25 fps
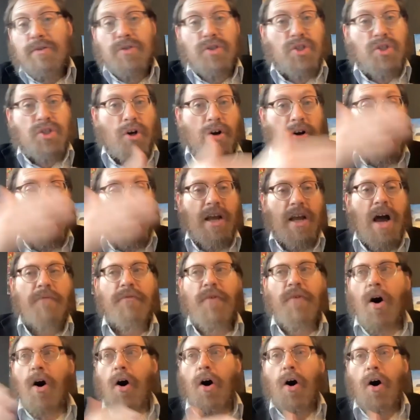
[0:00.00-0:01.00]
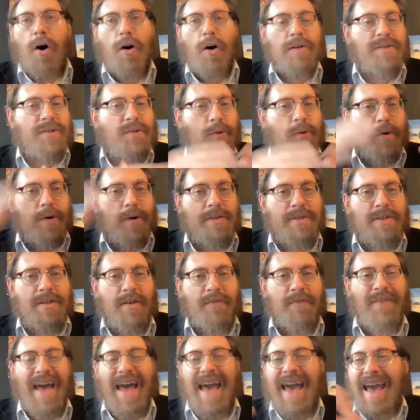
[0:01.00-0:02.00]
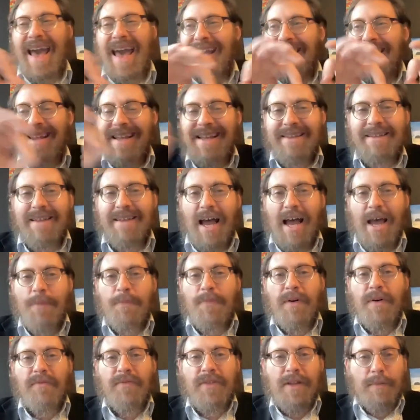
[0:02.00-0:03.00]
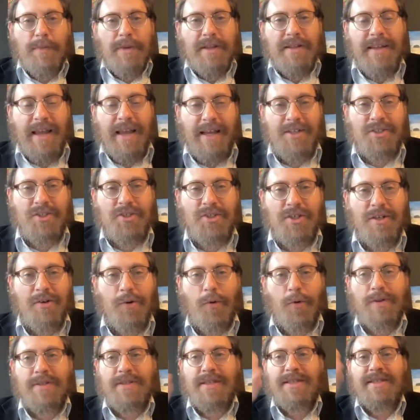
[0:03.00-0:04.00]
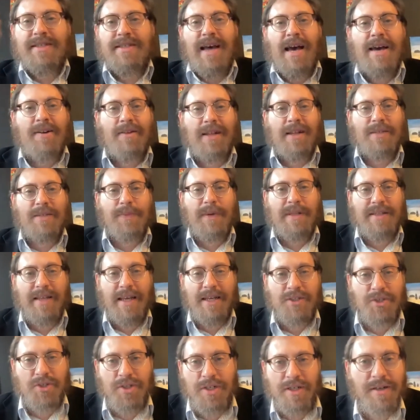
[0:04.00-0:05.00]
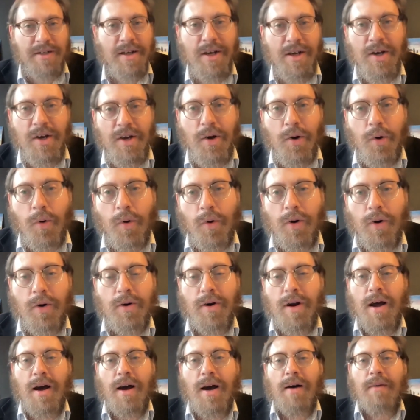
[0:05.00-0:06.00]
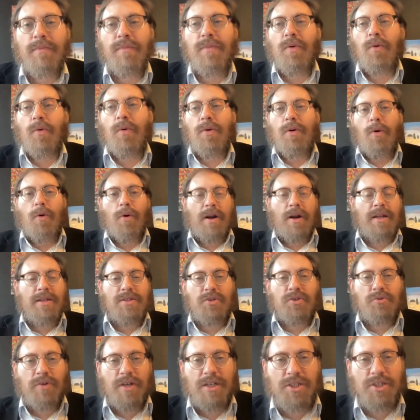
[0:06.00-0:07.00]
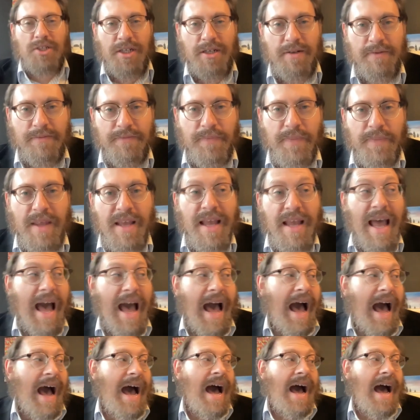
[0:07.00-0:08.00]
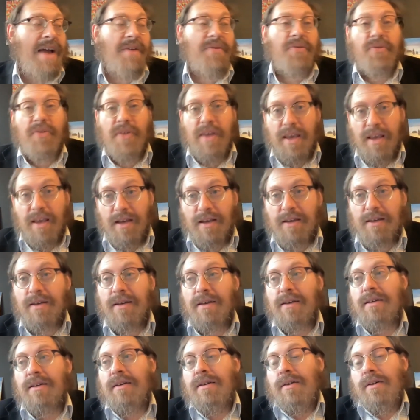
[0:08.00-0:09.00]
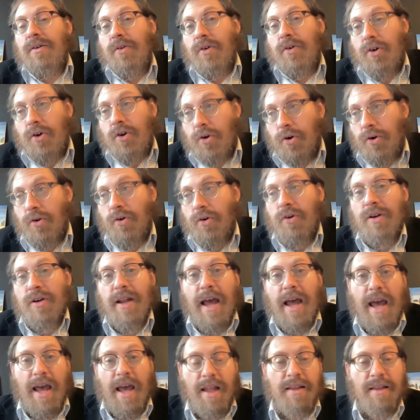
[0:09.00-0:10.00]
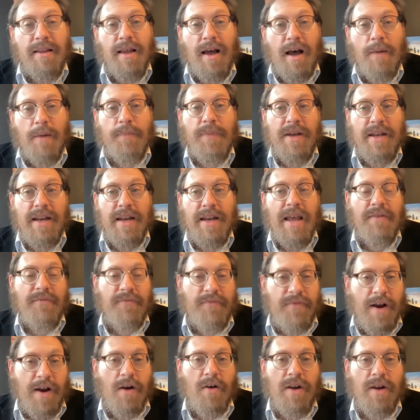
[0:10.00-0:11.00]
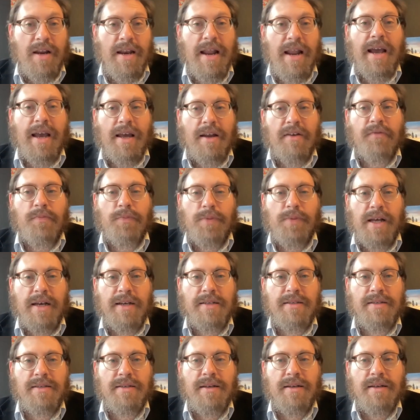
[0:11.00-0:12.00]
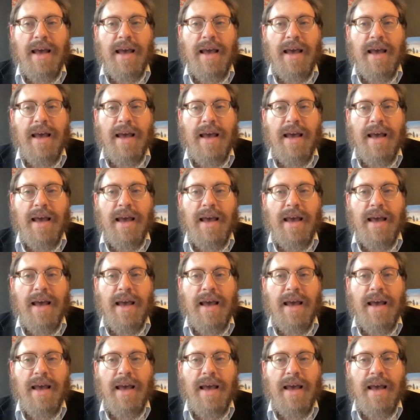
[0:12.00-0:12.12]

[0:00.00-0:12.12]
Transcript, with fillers: shirking off all sorts of any type of limitation or societal expectation or um, or, or constriction, I think could end up in a very negative place.